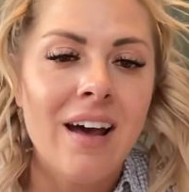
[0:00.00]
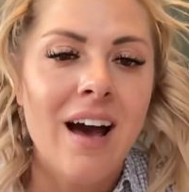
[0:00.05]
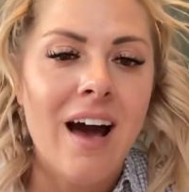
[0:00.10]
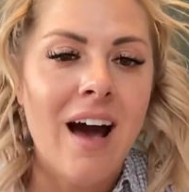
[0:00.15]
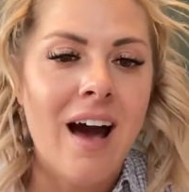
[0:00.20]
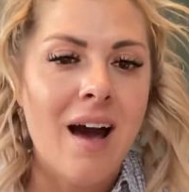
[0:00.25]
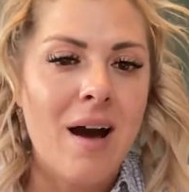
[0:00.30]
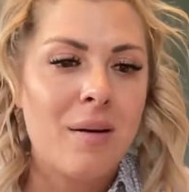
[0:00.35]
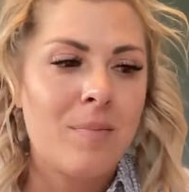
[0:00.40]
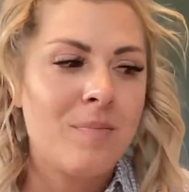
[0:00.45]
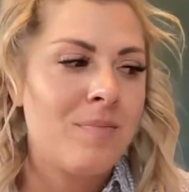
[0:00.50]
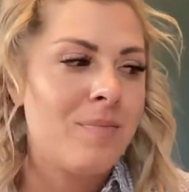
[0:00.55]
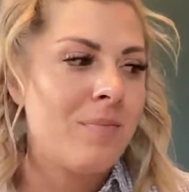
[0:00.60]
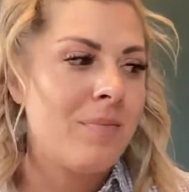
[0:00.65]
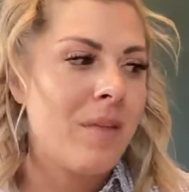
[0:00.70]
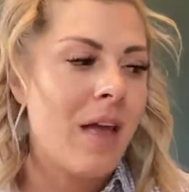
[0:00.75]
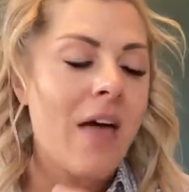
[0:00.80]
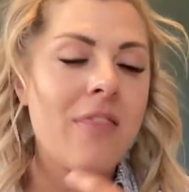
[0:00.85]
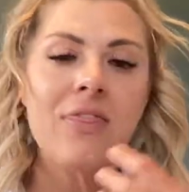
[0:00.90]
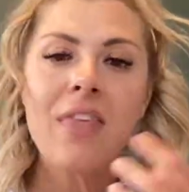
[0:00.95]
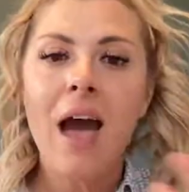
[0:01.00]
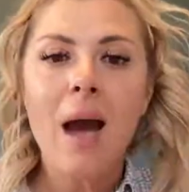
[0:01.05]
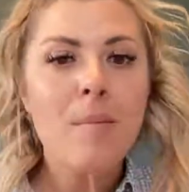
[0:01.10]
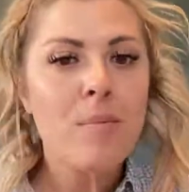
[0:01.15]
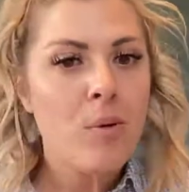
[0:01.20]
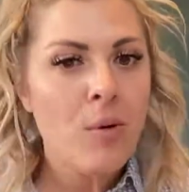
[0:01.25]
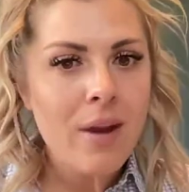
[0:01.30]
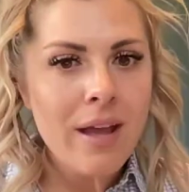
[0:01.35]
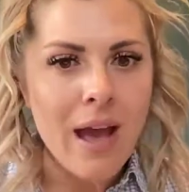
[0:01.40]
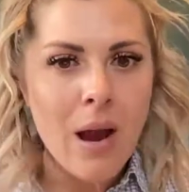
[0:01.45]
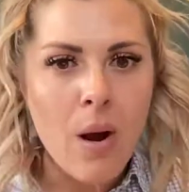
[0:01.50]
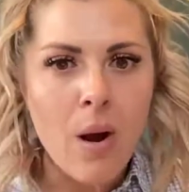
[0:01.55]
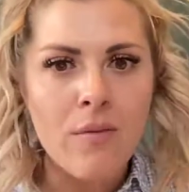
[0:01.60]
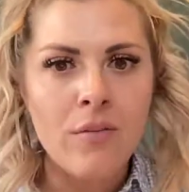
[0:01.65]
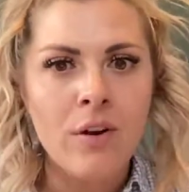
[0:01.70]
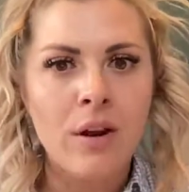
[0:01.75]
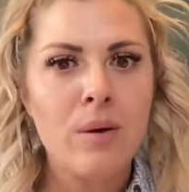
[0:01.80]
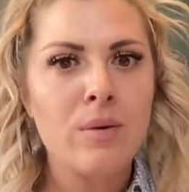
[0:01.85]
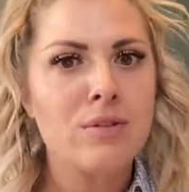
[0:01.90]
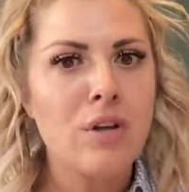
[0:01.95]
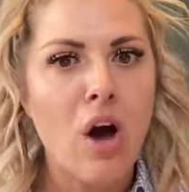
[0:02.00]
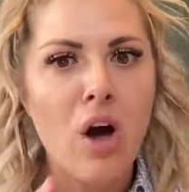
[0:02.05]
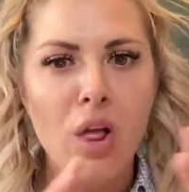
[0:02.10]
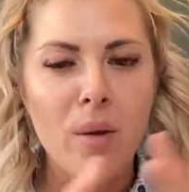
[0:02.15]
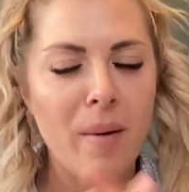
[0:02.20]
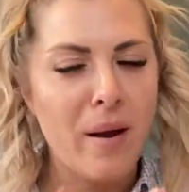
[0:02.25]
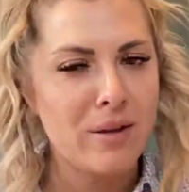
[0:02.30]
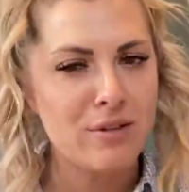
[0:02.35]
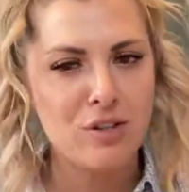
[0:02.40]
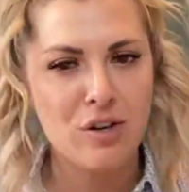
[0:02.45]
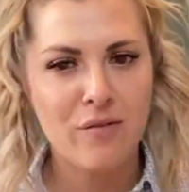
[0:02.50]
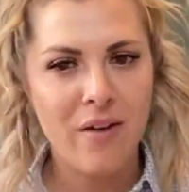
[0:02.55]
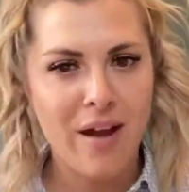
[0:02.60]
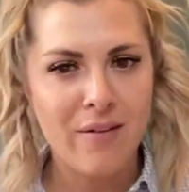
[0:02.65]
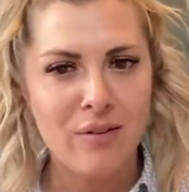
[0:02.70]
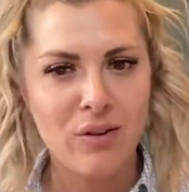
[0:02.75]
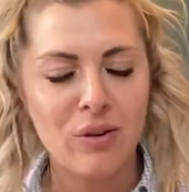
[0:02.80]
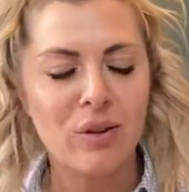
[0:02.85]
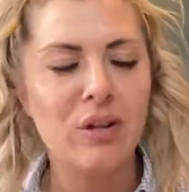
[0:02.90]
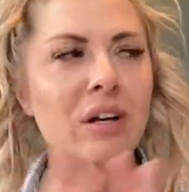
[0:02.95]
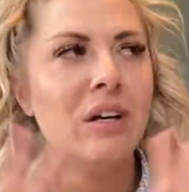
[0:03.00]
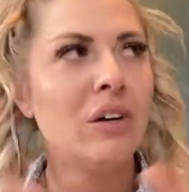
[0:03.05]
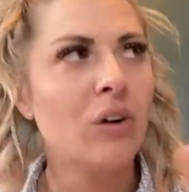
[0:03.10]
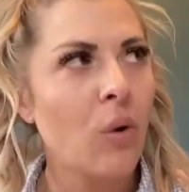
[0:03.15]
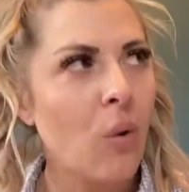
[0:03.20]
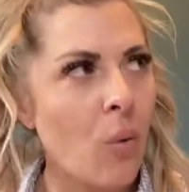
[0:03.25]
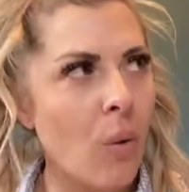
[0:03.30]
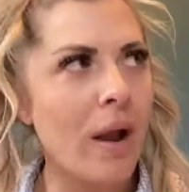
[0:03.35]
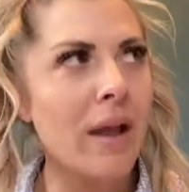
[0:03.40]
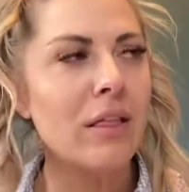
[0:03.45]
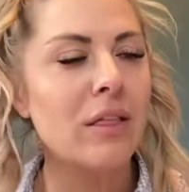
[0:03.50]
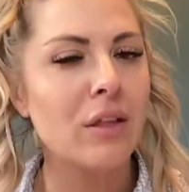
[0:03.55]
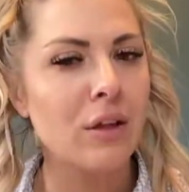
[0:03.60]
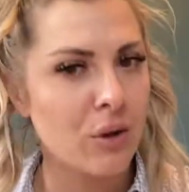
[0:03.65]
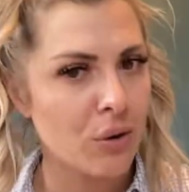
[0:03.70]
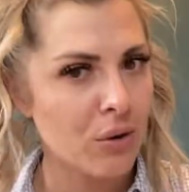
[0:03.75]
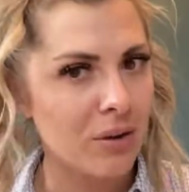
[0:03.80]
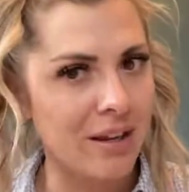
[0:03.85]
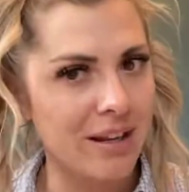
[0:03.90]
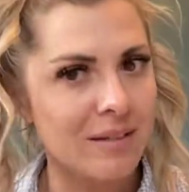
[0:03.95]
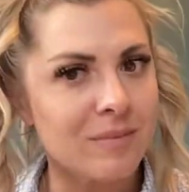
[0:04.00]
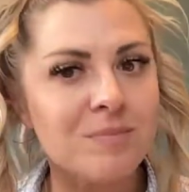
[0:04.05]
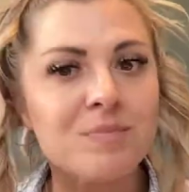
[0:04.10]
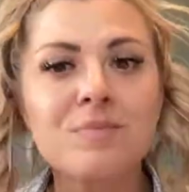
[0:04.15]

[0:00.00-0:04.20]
At that point, however, it was all about survival. Quite literally.